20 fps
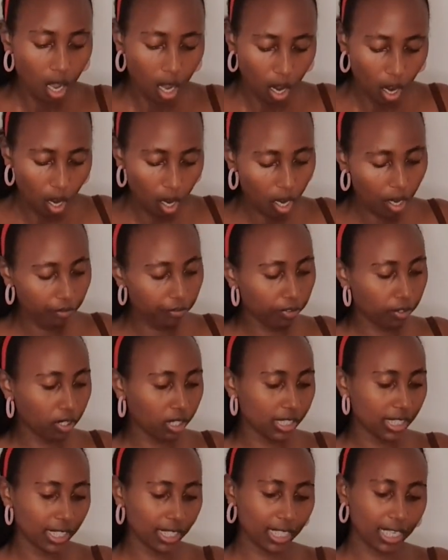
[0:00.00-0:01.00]
Oh, I've
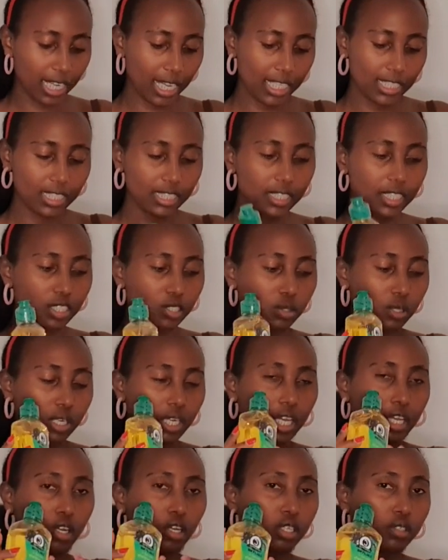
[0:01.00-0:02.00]
forgotten, guys. This one
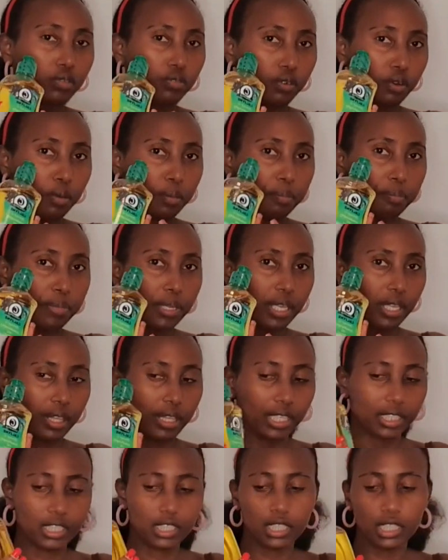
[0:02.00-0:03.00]
I got from
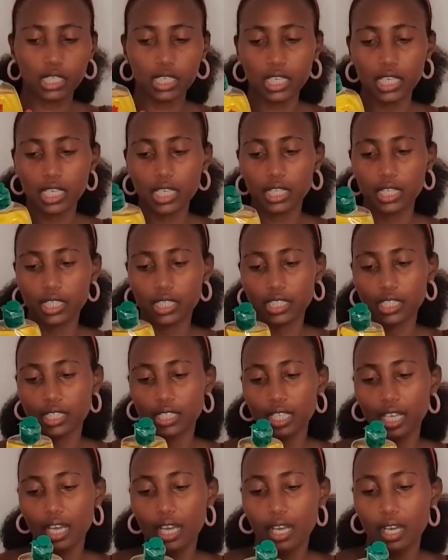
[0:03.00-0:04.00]
B33. This is
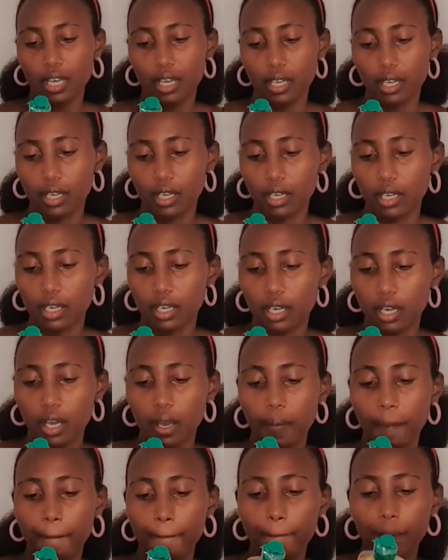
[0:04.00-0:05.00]
a
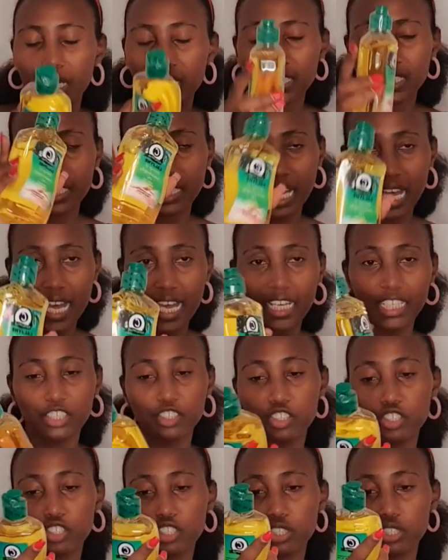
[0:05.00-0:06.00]

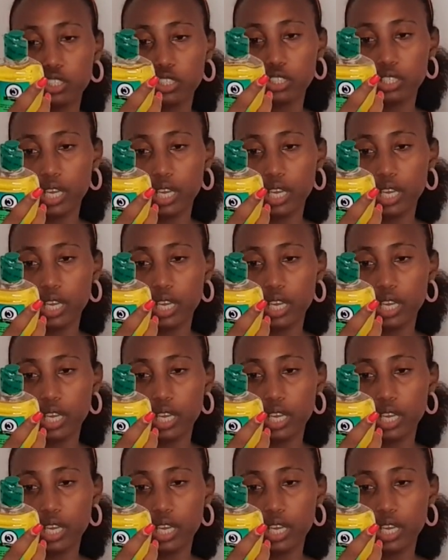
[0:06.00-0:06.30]
massage